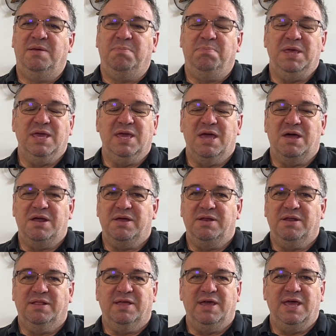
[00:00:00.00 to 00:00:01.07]
being out on
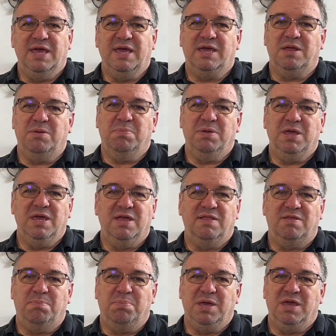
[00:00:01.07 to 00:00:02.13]
the lake and being at
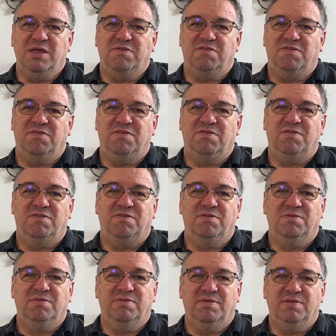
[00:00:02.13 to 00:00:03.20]
the beach,
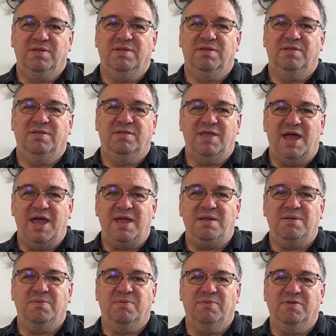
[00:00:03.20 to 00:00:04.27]

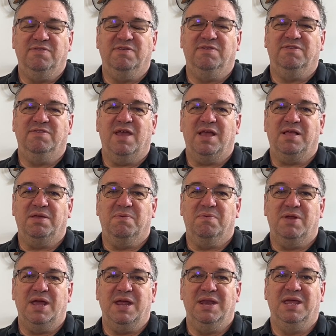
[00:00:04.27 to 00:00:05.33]
that was exactly
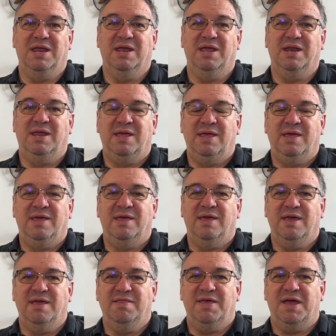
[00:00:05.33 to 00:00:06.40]
what I needed.
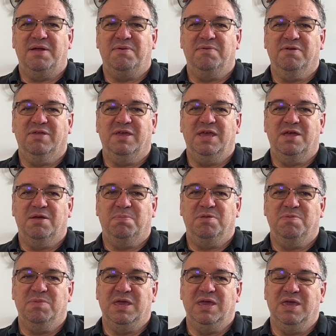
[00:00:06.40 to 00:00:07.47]
And that really helped
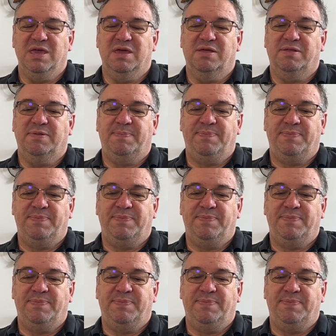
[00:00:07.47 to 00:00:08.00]
me heal.